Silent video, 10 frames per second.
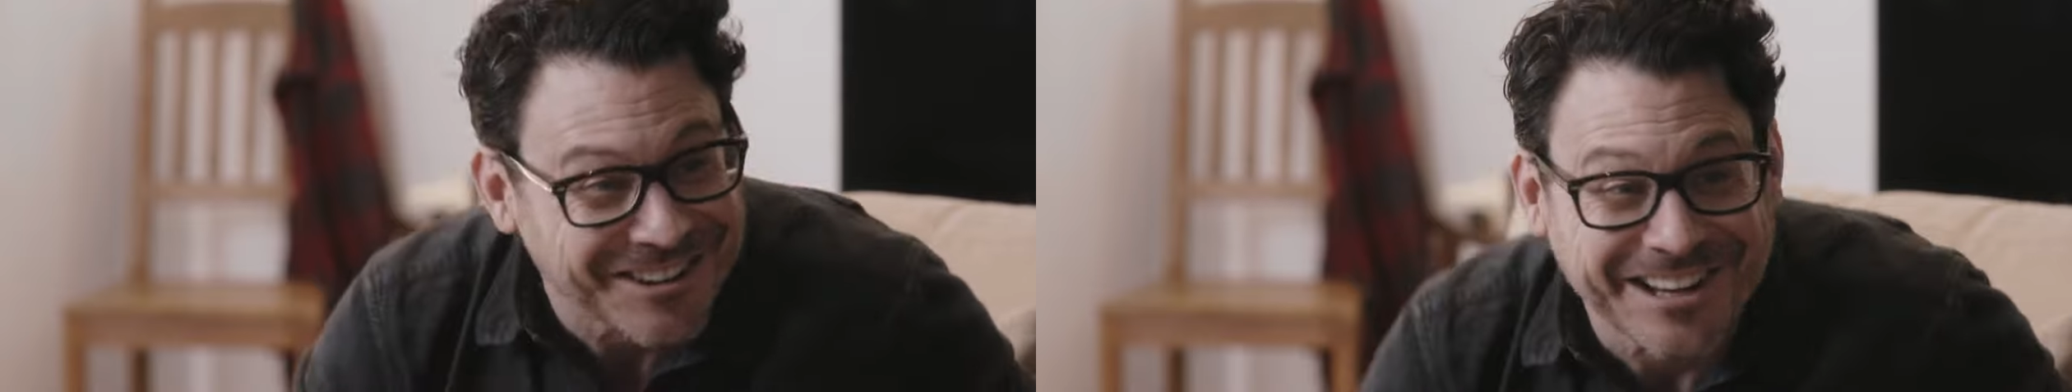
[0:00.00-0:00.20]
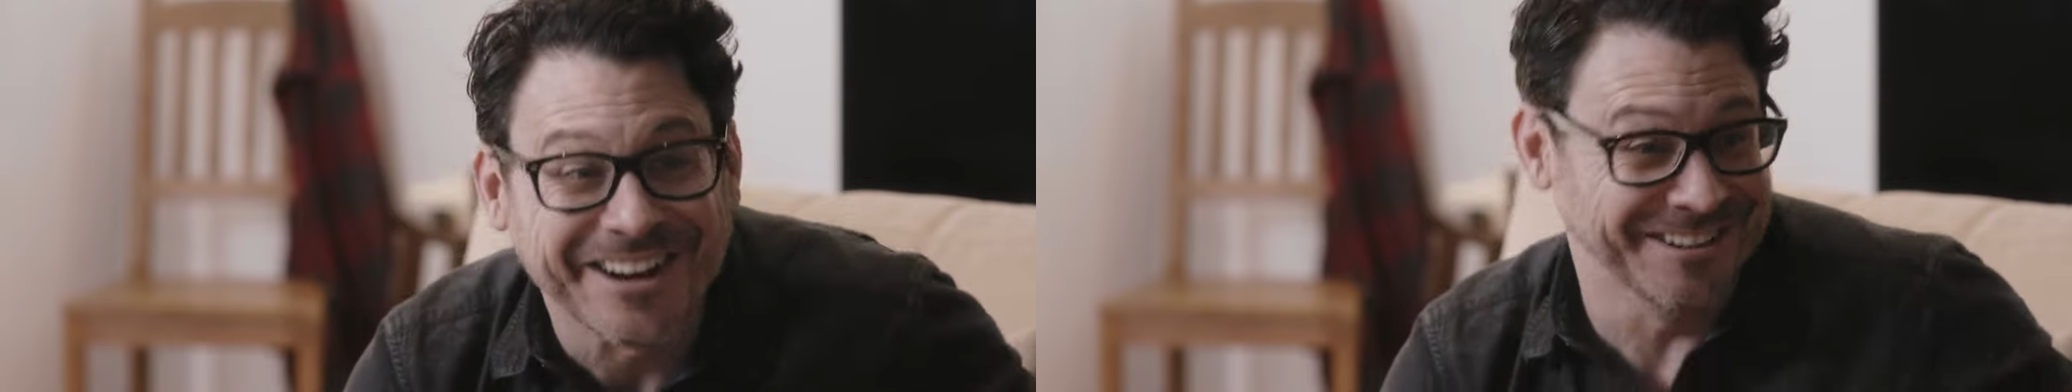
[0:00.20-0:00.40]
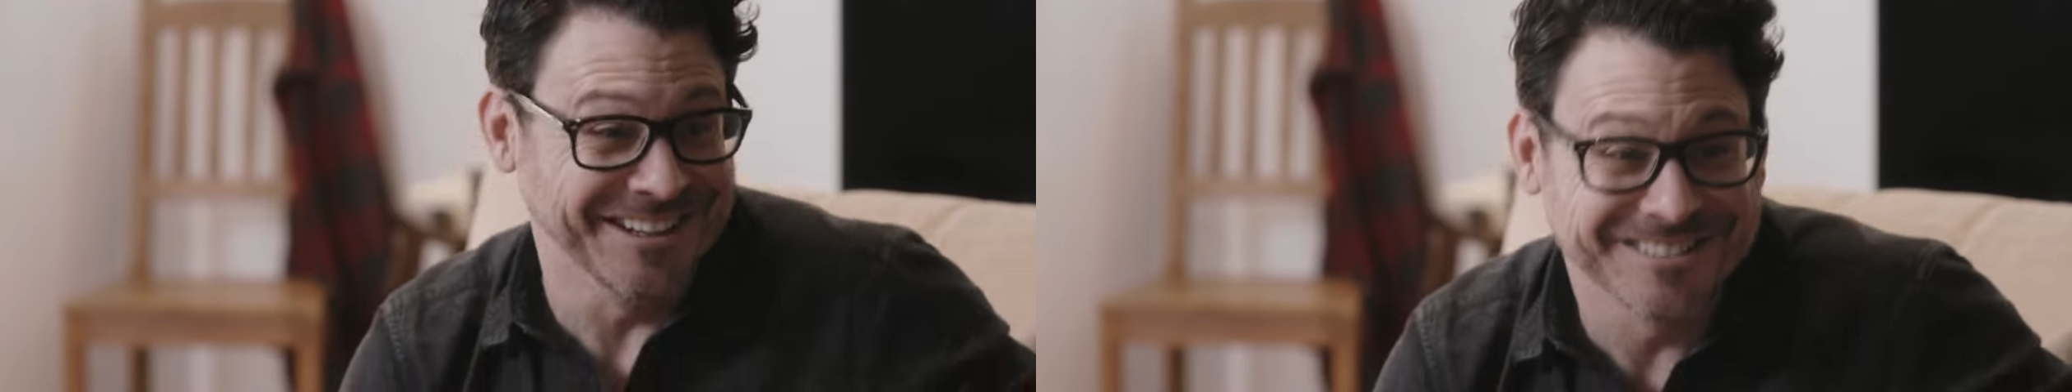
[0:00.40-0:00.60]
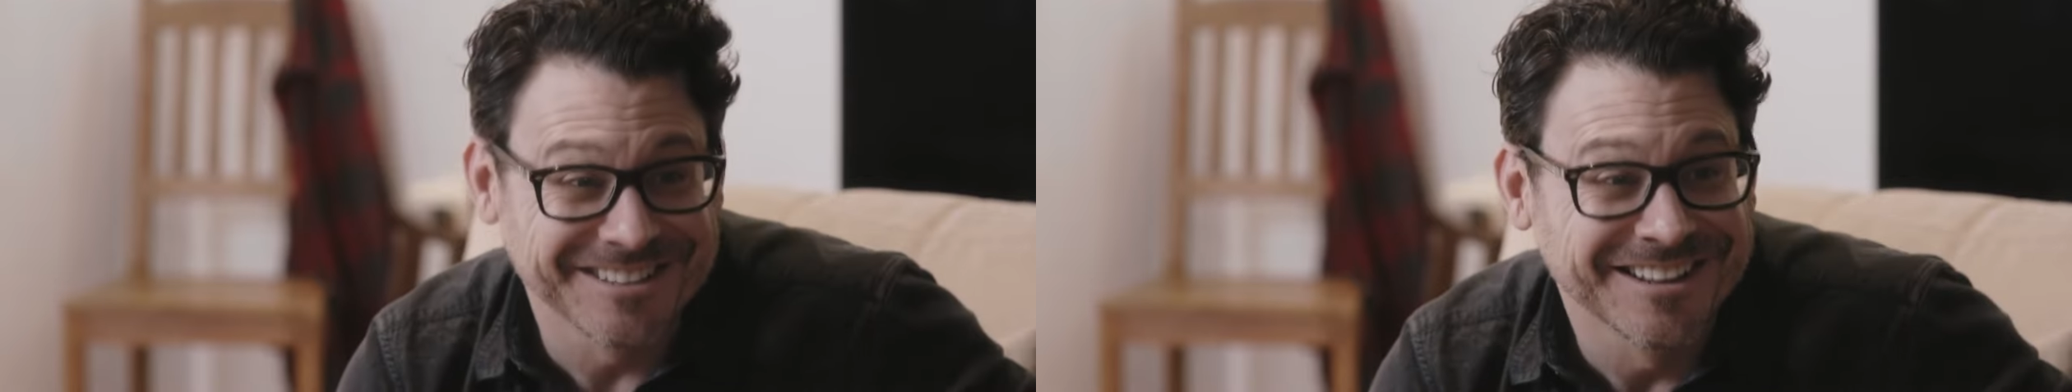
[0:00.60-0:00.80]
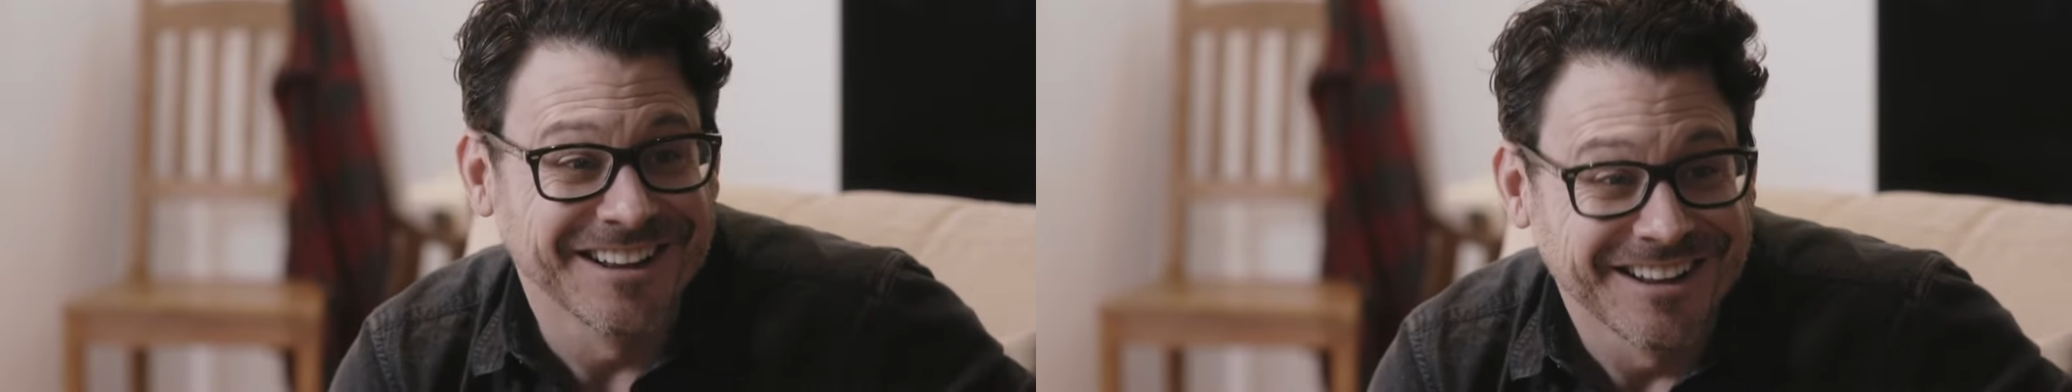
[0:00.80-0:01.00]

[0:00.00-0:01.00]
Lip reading: hilarious.